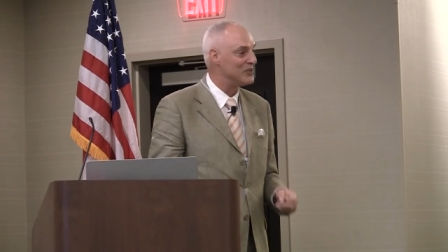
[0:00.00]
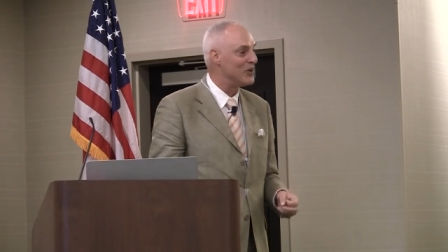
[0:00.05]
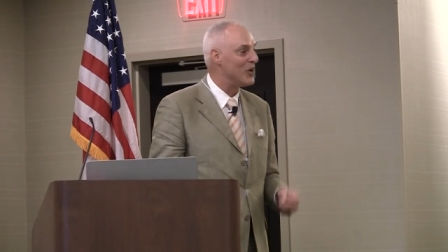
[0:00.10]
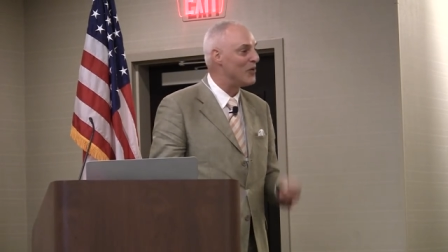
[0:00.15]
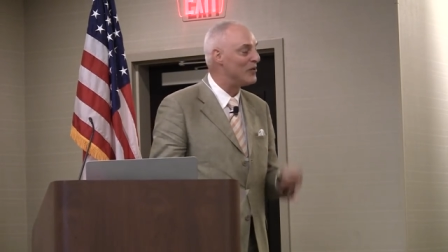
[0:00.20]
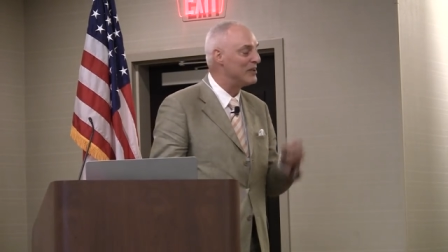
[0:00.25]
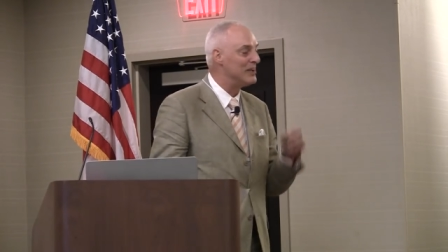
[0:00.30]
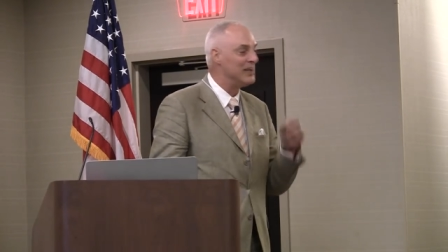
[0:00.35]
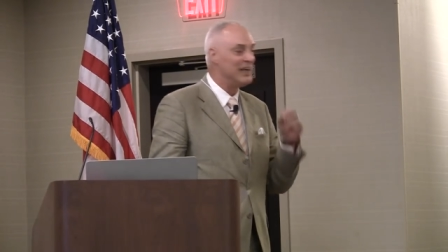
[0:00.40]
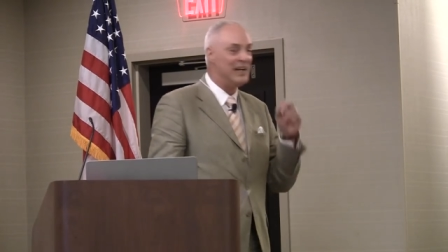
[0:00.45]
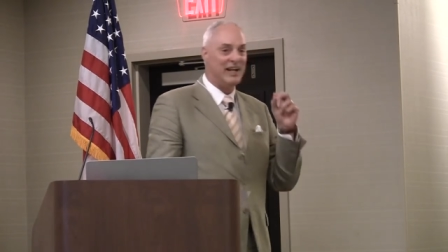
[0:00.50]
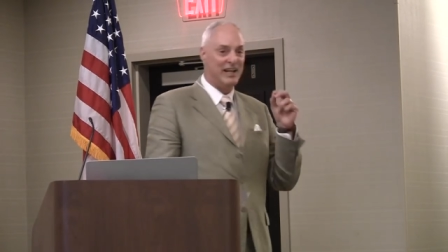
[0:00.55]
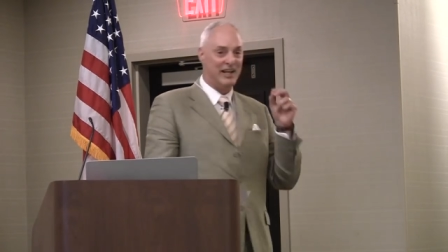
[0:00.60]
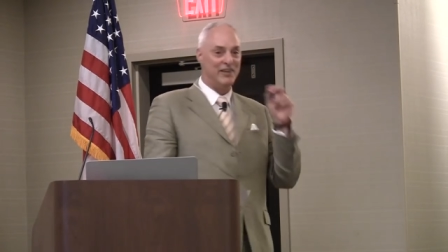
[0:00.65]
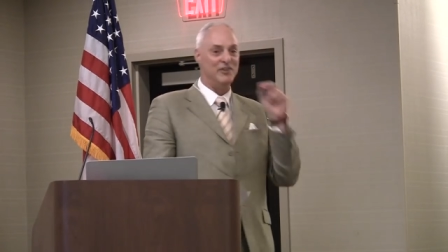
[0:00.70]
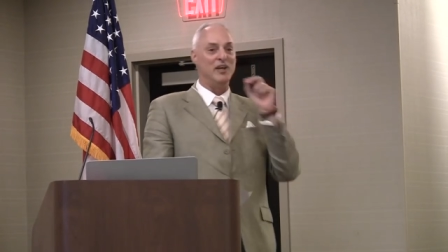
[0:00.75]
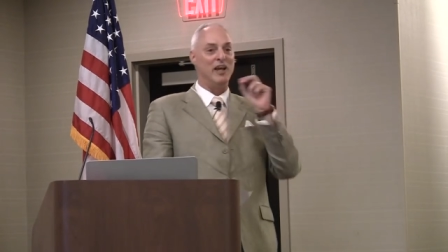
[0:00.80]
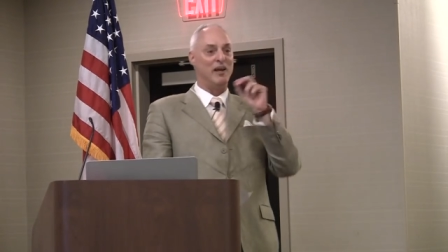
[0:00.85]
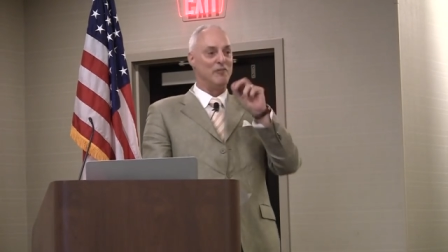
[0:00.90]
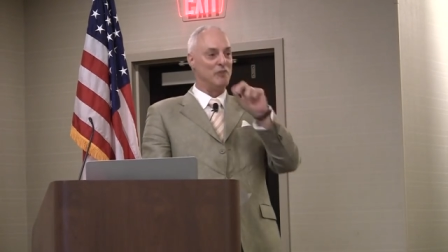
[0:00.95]
No one,
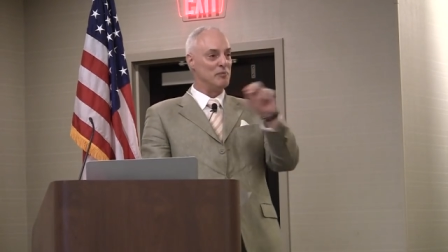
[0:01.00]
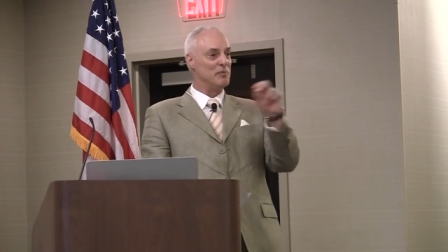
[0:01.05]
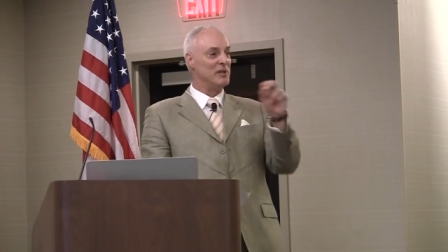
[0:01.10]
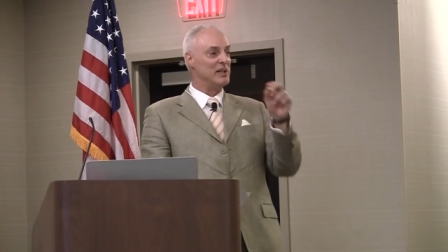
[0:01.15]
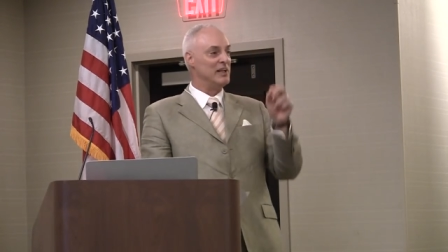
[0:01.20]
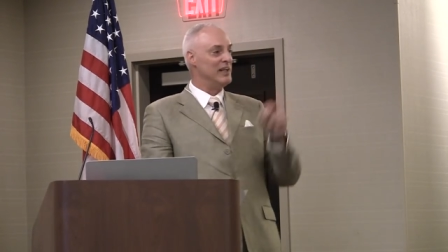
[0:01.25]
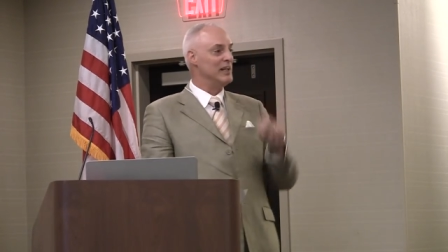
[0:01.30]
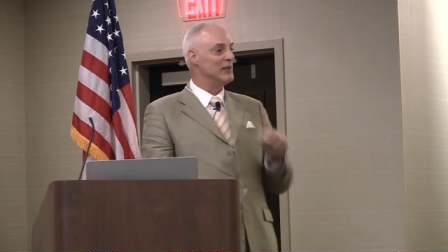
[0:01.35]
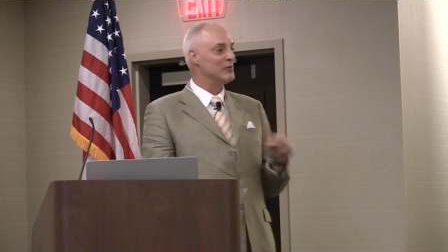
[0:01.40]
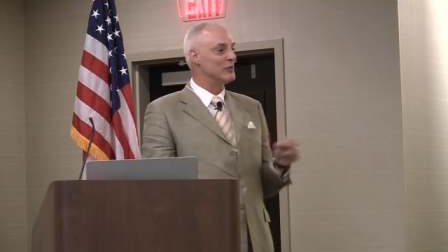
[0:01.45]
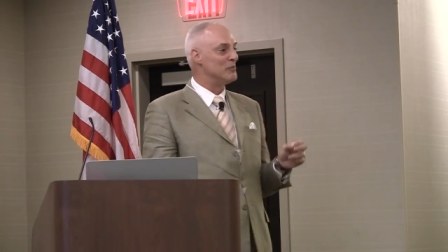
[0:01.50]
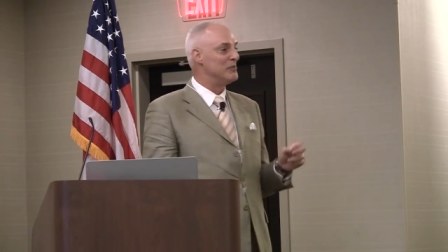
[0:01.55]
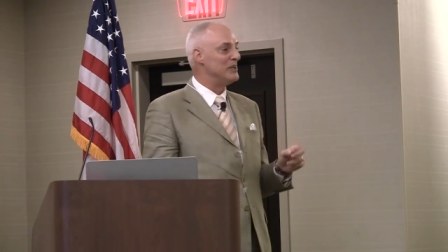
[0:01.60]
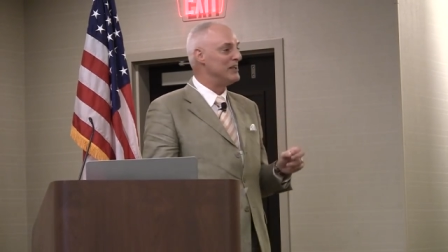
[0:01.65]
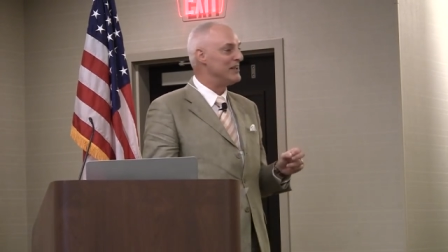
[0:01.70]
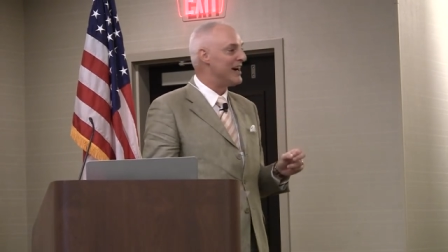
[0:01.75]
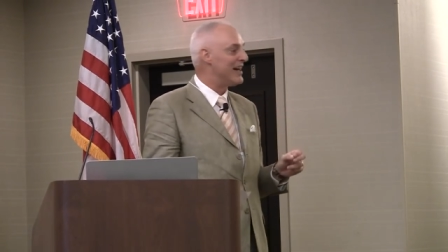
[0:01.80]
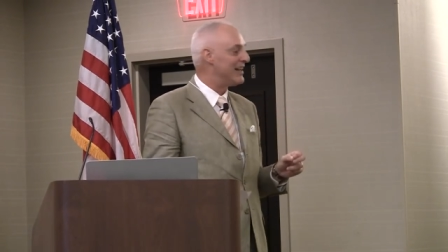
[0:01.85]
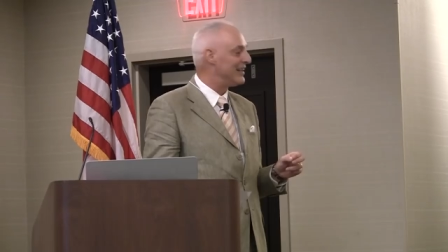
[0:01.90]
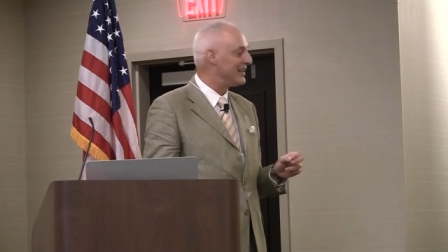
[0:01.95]
and everybody here will be
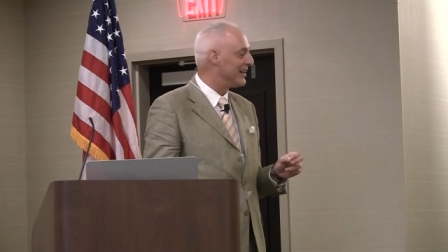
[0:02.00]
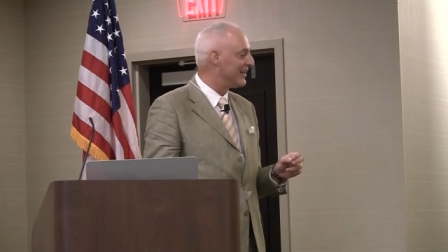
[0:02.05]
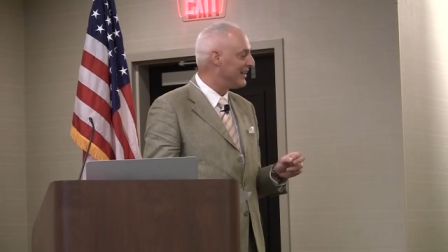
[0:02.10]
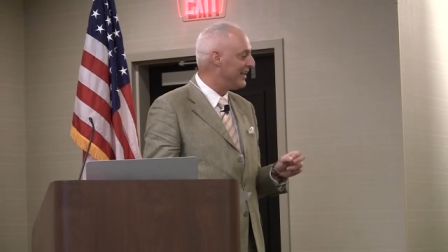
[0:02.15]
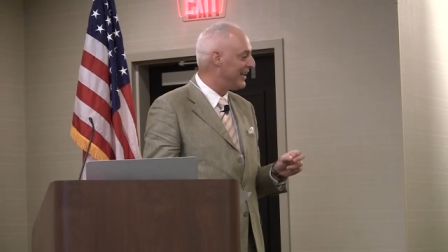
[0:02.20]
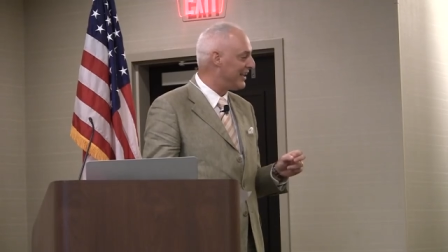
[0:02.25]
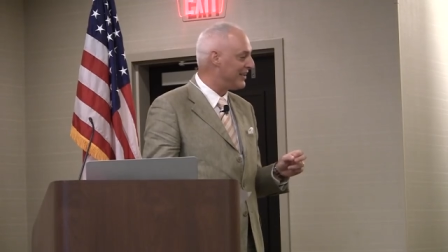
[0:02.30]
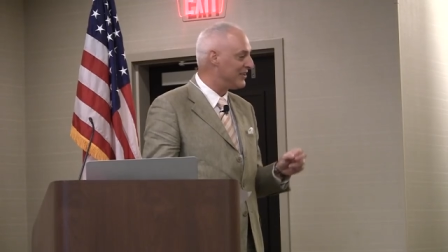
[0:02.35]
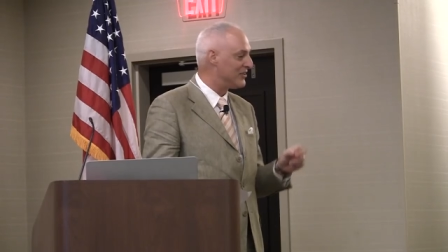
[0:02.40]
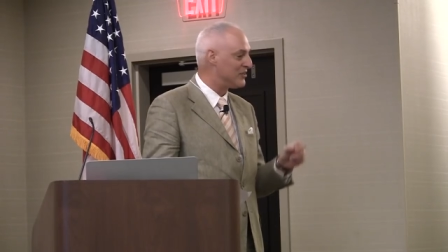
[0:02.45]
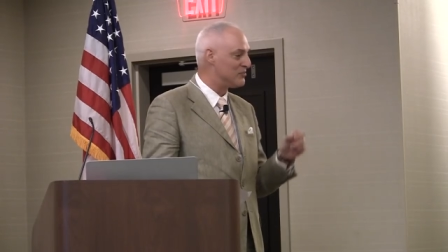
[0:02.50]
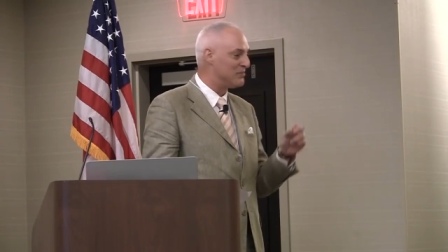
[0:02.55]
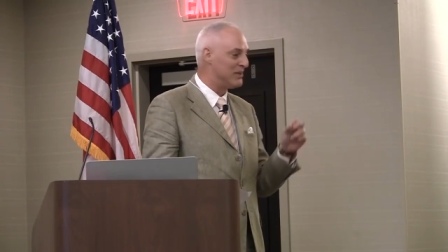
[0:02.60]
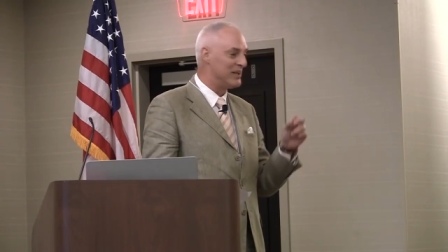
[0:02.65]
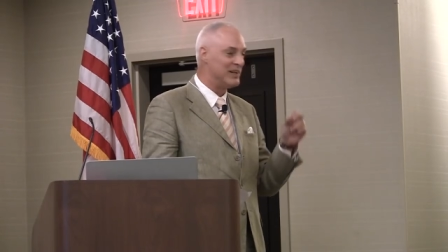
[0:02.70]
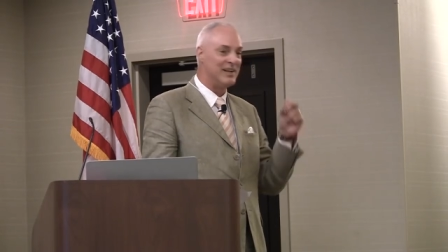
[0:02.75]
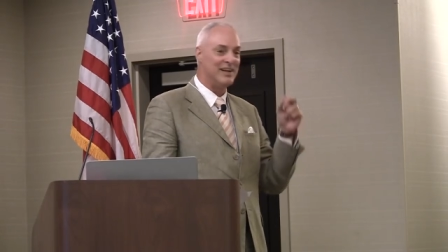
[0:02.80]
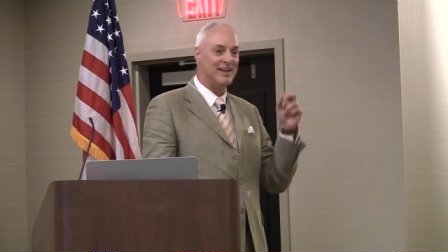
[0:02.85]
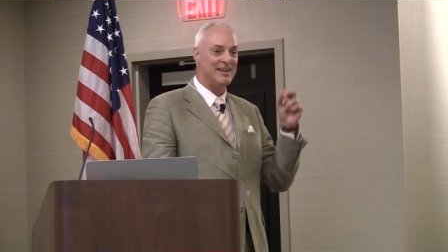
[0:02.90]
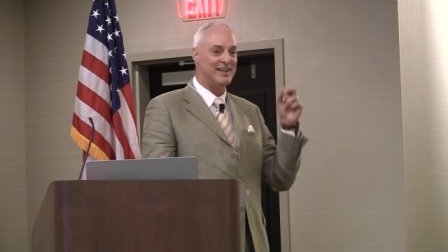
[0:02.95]
nodding our heads,
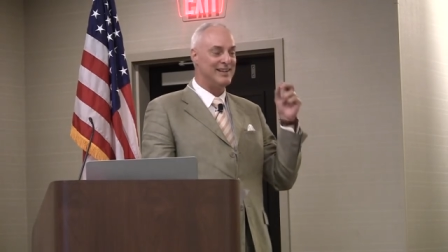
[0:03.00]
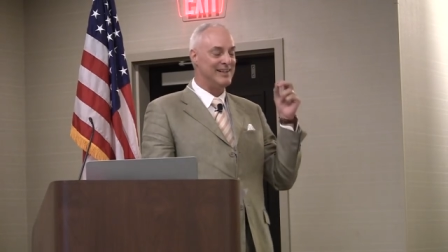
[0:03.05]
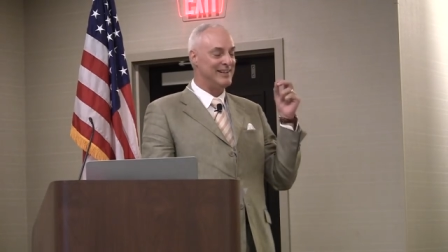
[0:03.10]
but